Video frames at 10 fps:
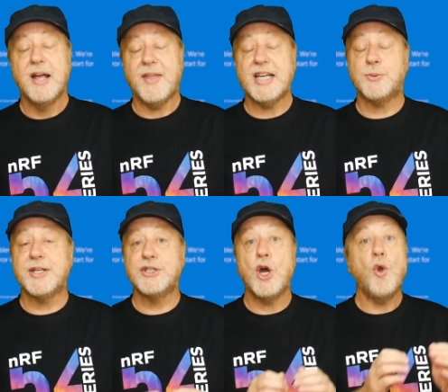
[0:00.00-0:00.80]
That's where
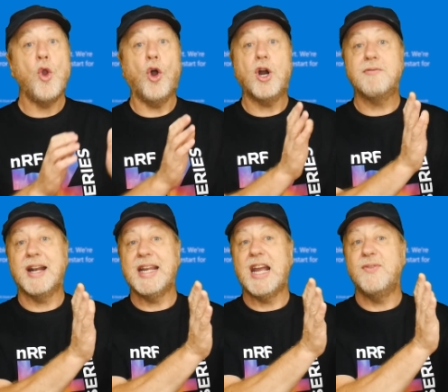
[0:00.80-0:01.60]
it's no longer
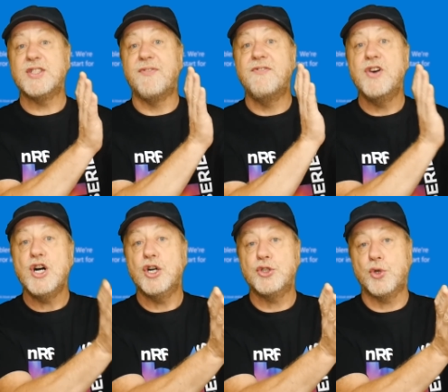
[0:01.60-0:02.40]
running in this
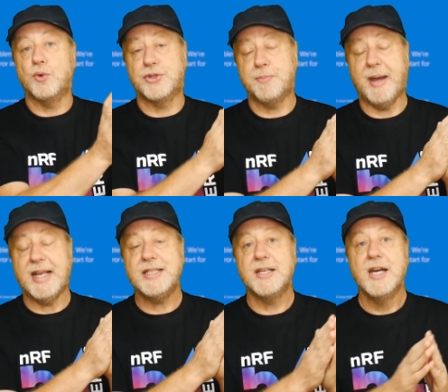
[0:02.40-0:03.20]
virtual
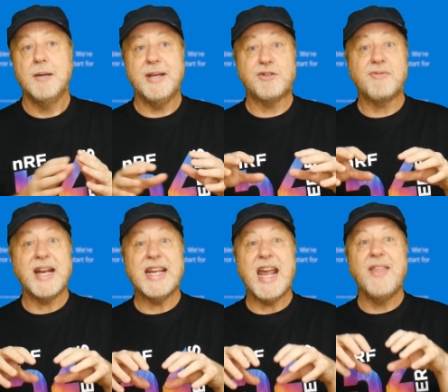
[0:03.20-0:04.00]
space, but it's
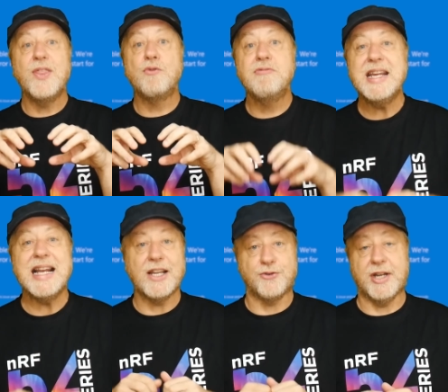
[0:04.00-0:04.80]
running in the
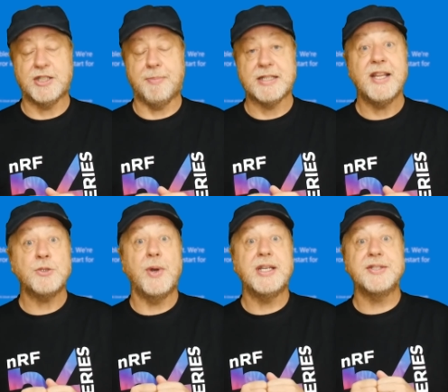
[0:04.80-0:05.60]
real address space. And
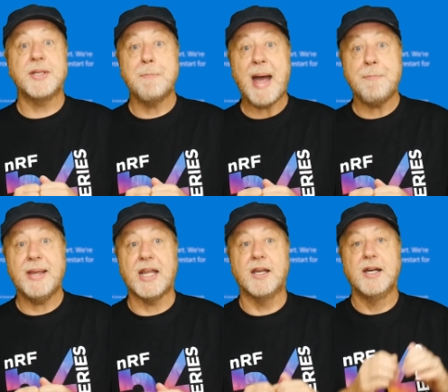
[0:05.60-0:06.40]
that's where it does the
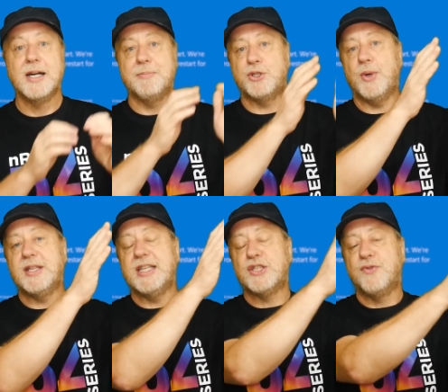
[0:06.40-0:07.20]
mapping
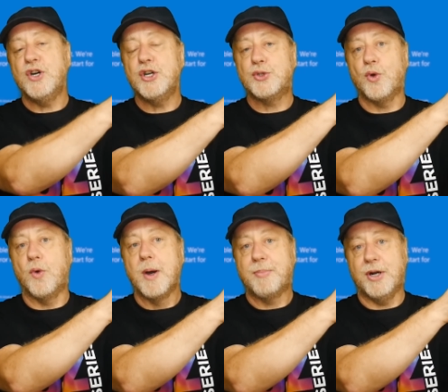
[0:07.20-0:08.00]
between these
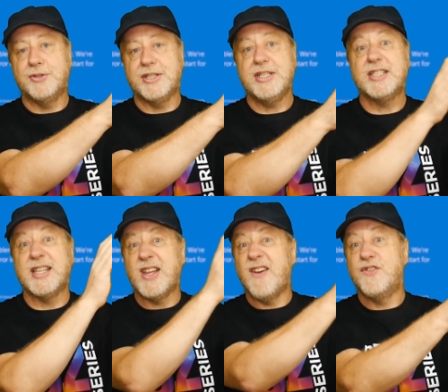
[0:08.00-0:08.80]
virtual processes
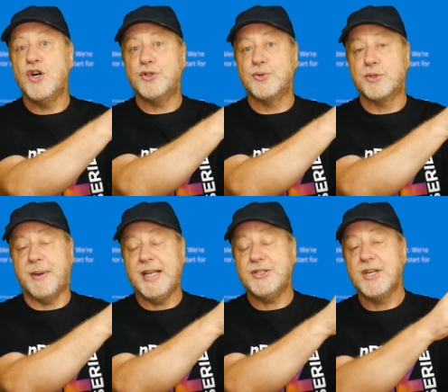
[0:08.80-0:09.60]
and their virtual
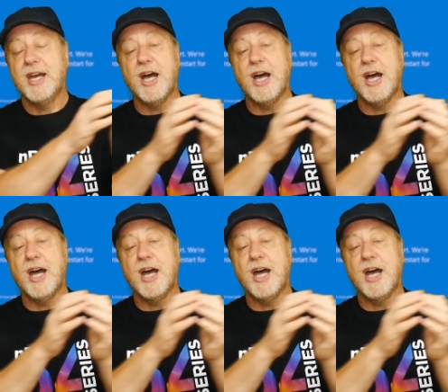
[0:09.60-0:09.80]
space